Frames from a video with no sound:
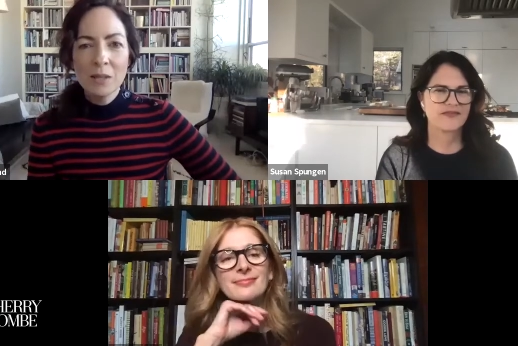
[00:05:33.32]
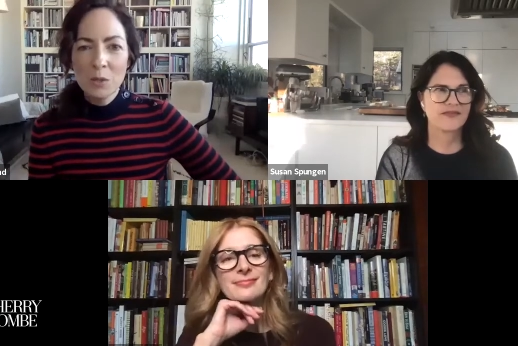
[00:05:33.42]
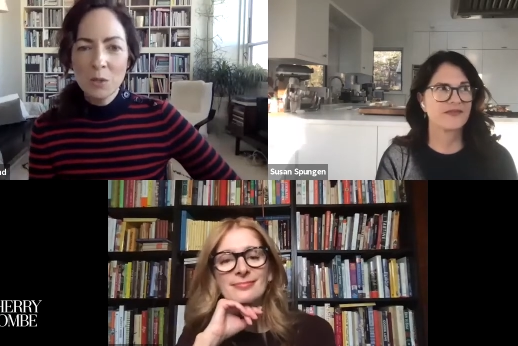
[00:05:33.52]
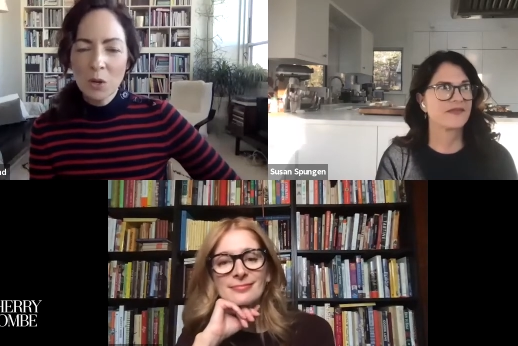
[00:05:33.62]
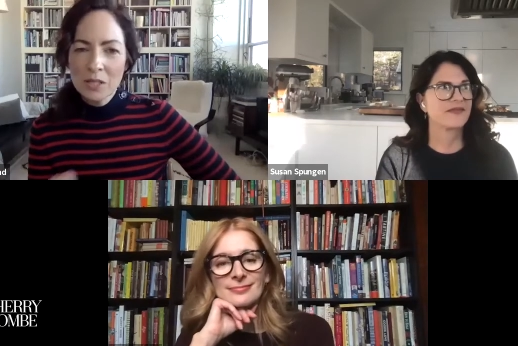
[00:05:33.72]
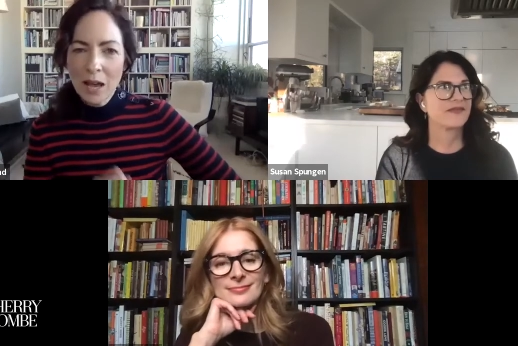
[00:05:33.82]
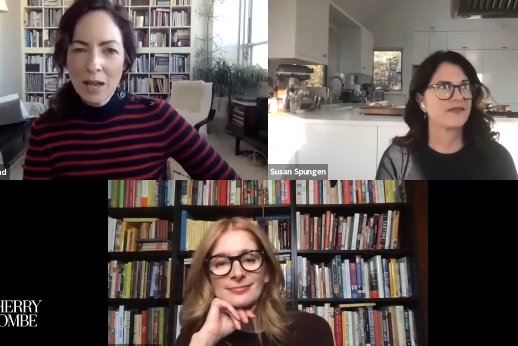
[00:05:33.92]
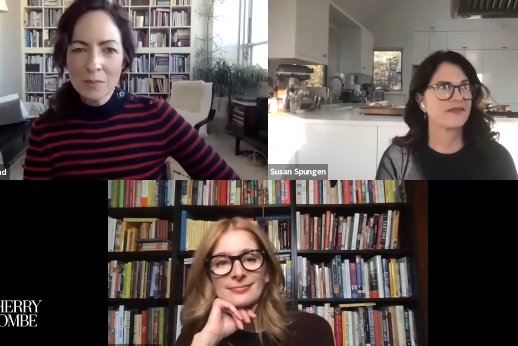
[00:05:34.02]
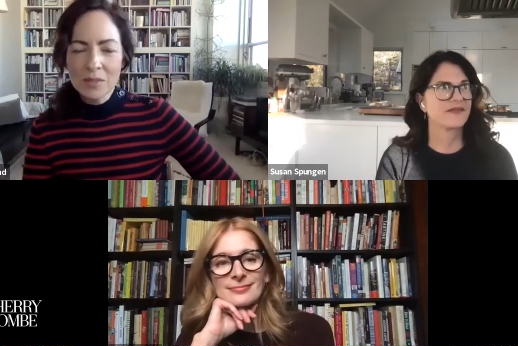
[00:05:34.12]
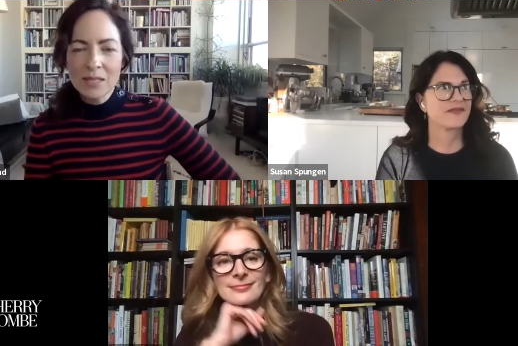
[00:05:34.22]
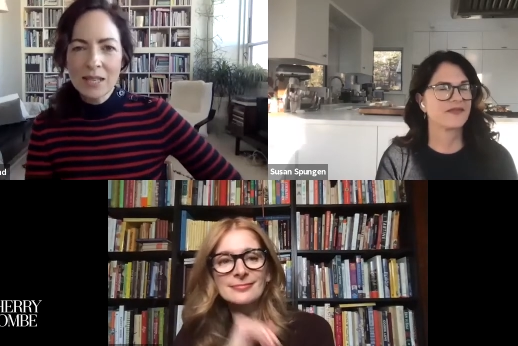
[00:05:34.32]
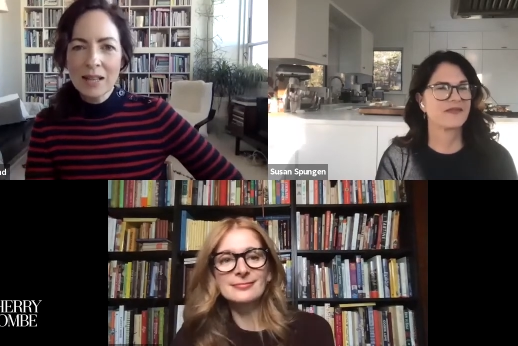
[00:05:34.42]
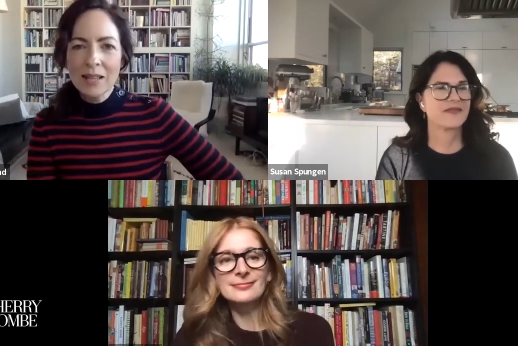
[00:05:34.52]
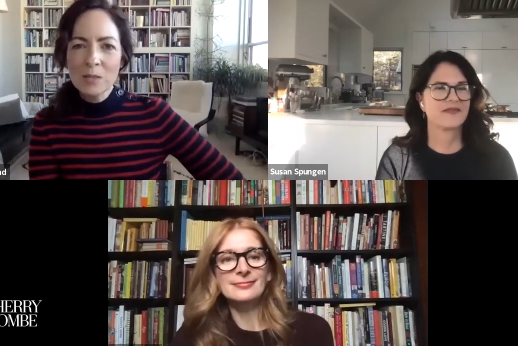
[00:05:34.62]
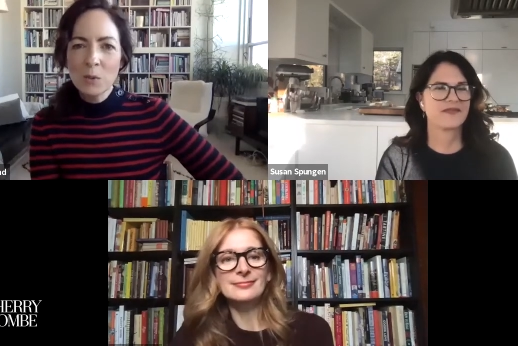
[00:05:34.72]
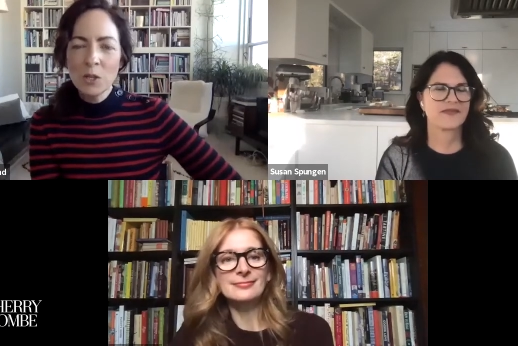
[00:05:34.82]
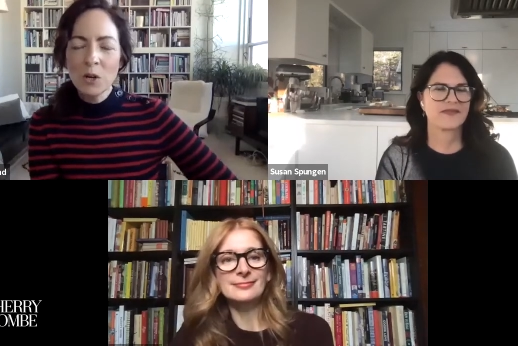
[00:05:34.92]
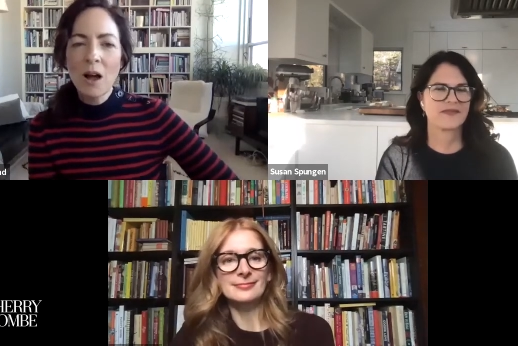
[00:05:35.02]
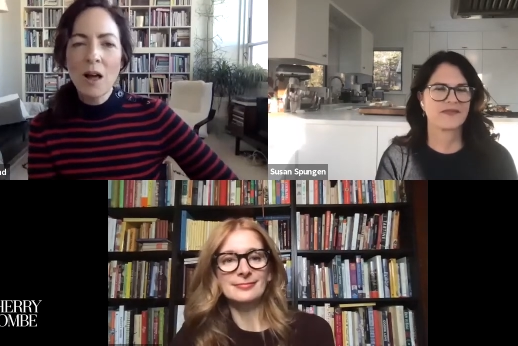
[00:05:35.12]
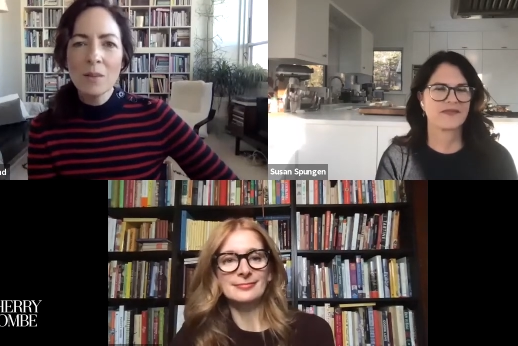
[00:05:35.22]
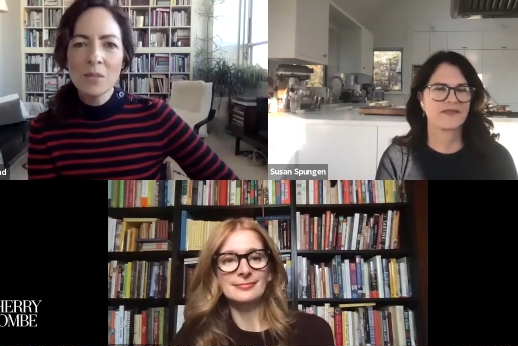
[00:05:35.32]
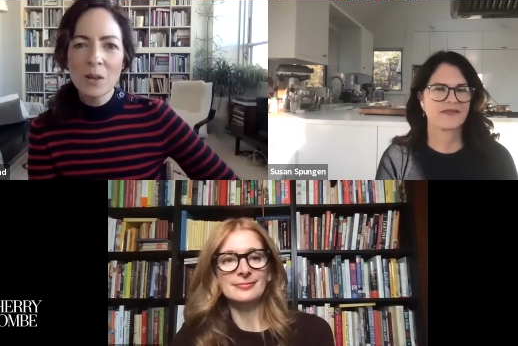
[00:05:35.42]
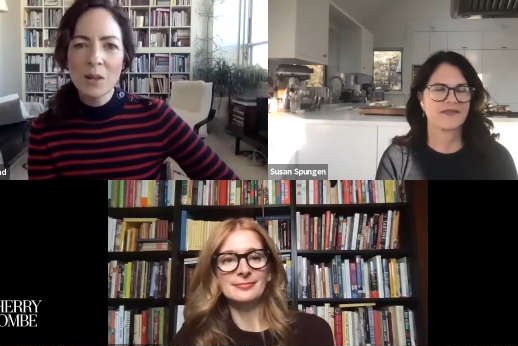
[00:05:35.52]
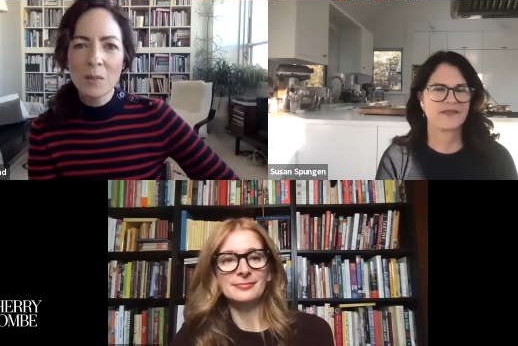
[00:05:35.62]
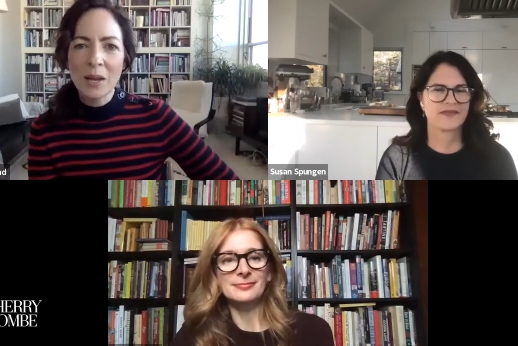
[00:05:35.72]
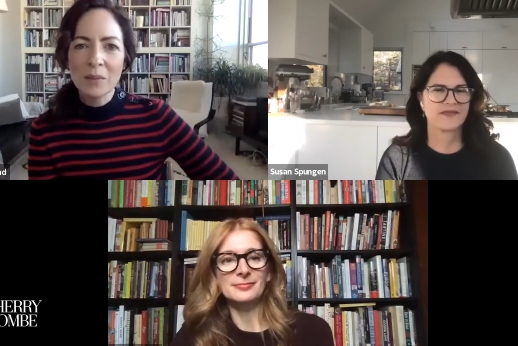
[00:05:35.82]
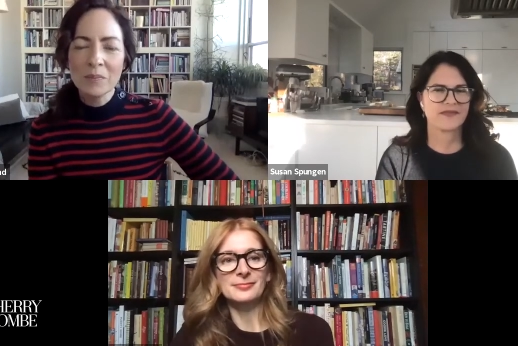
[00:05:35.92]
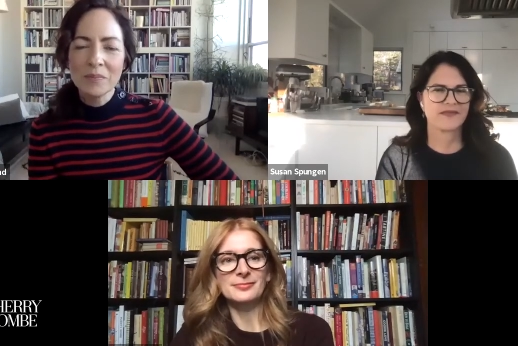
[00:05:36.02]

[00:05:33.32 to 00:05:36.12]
Speaker 1: at the New York Times. Tell us what your column is all about.